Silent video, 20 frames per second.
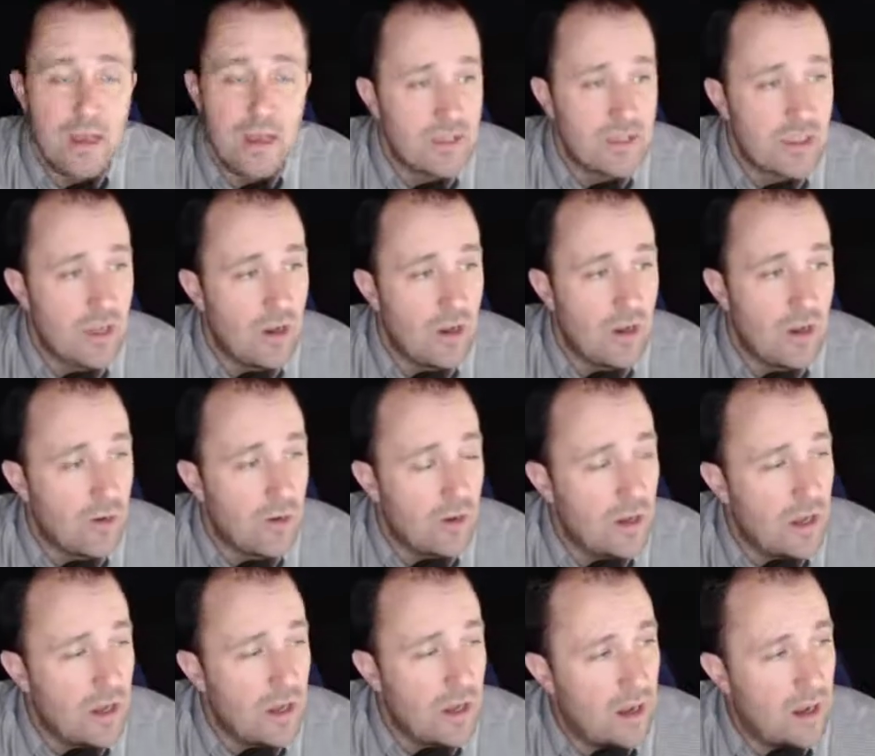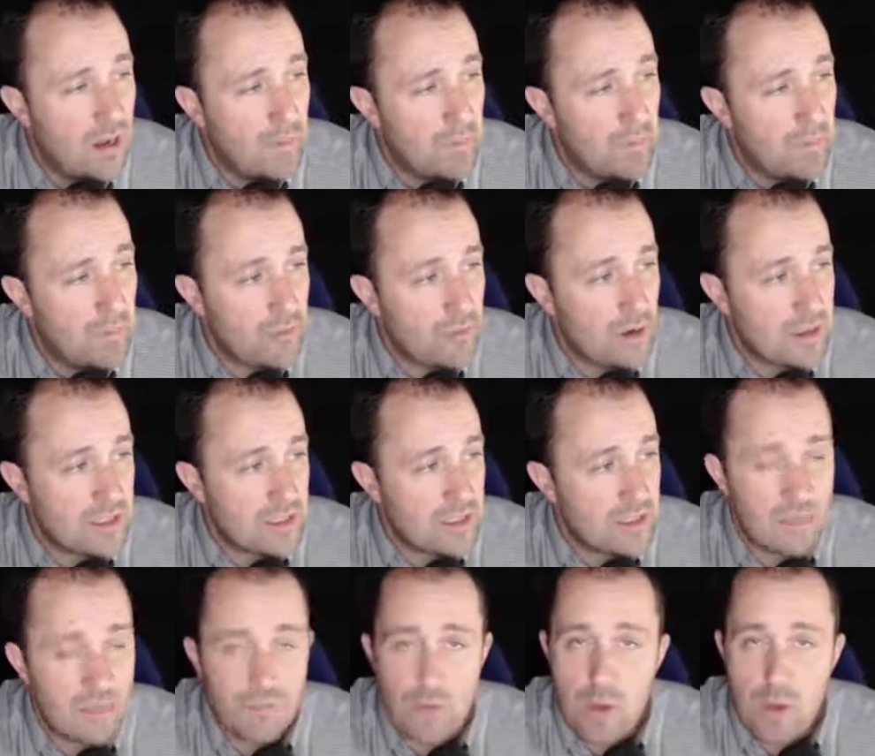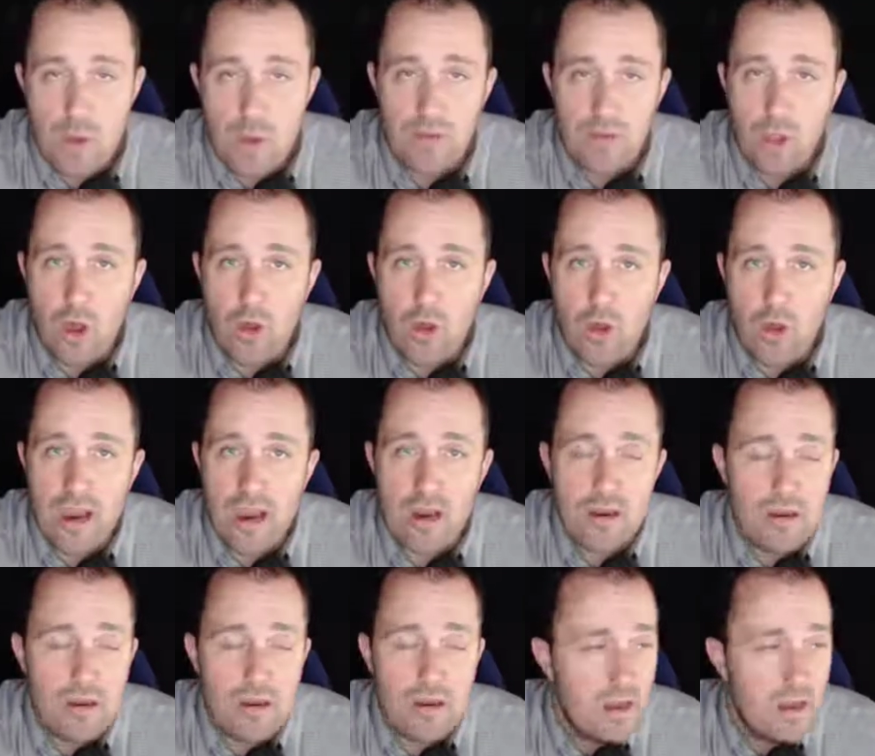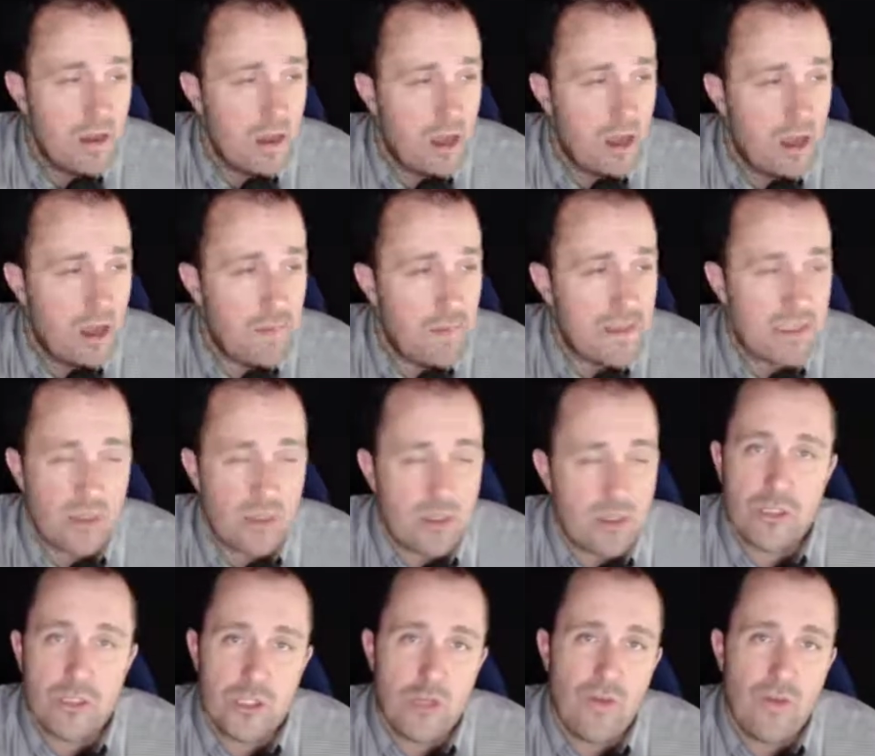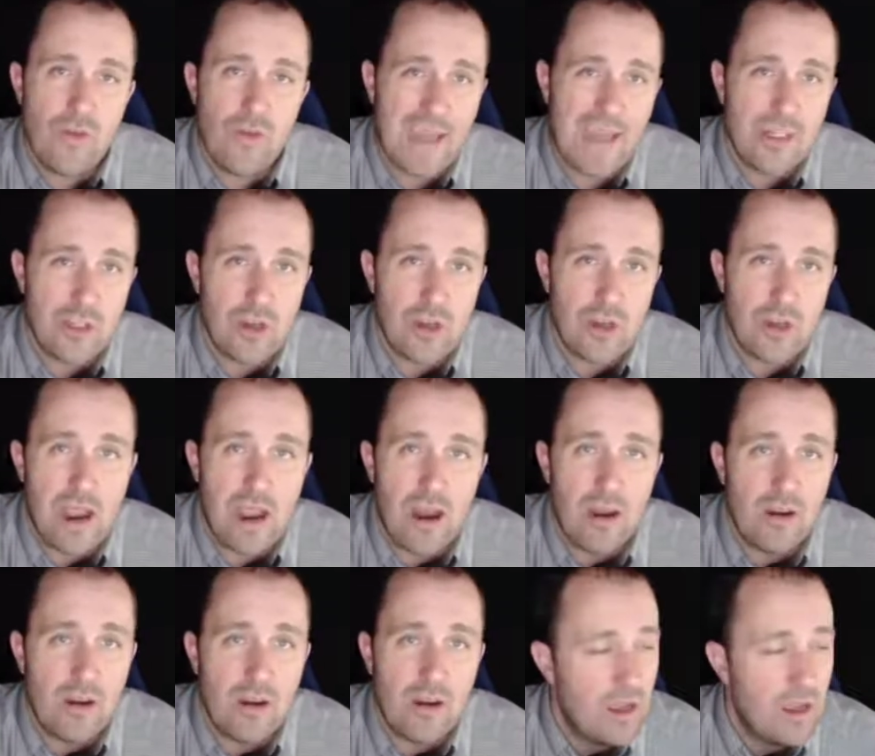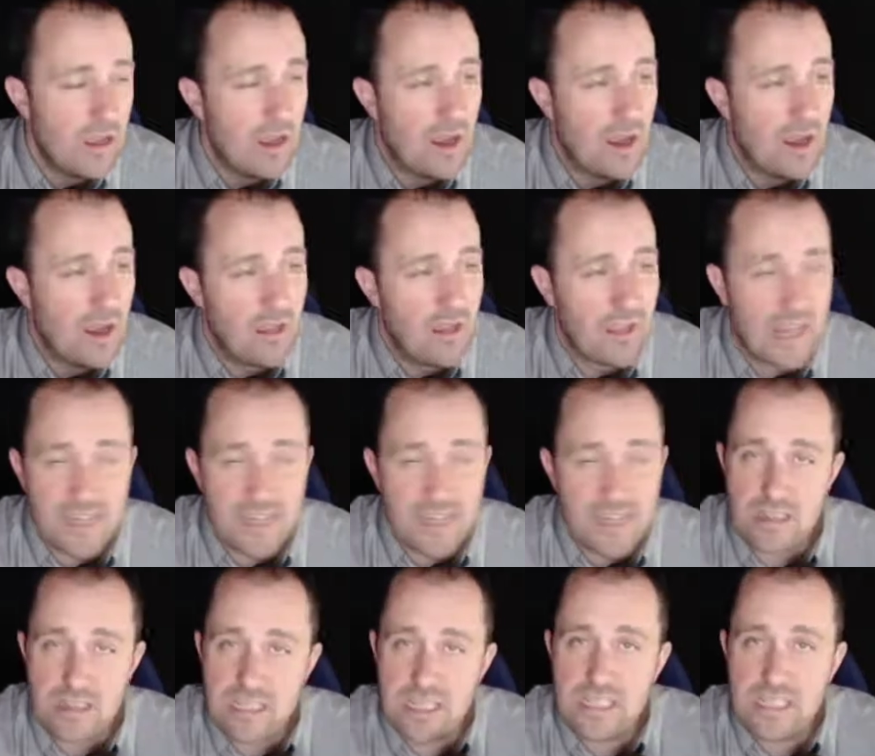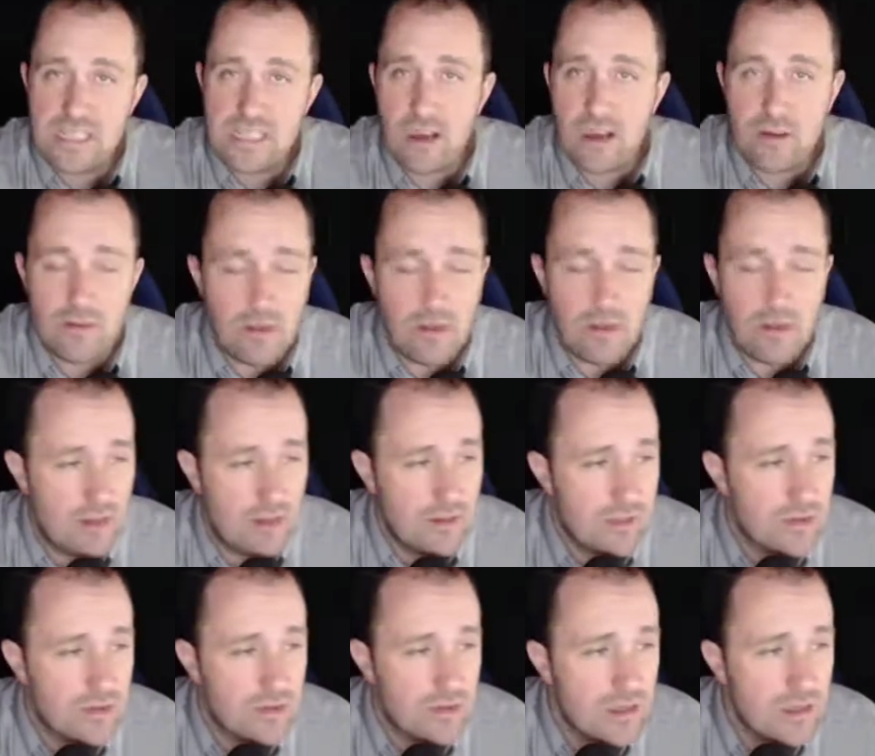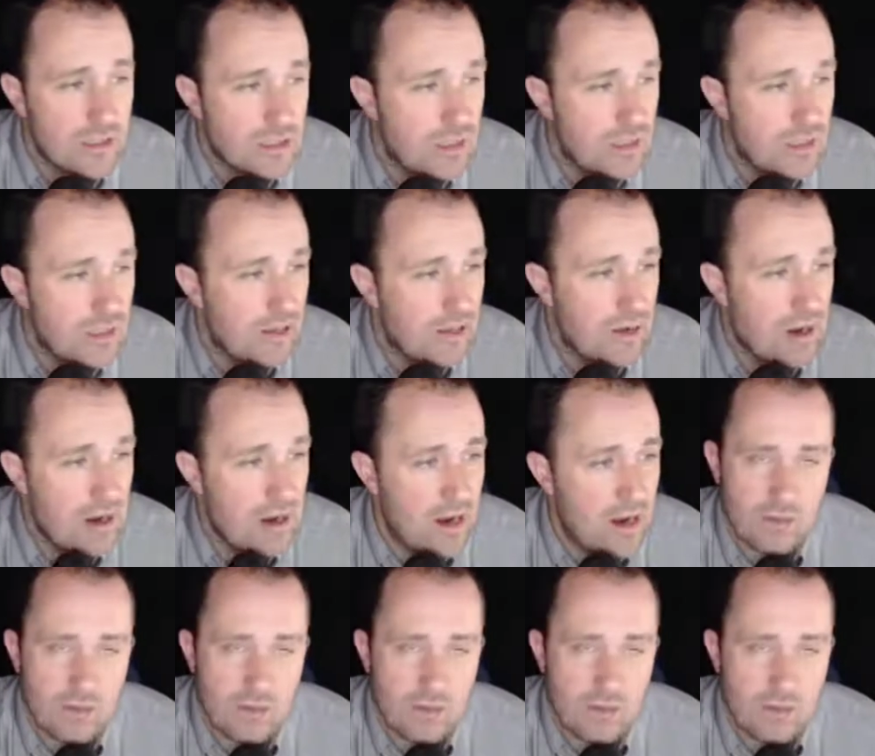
So, um, for instance, if you have long hair, um, as long as you've had your hair, uh, they can actually tease out uh, drugs in your hair.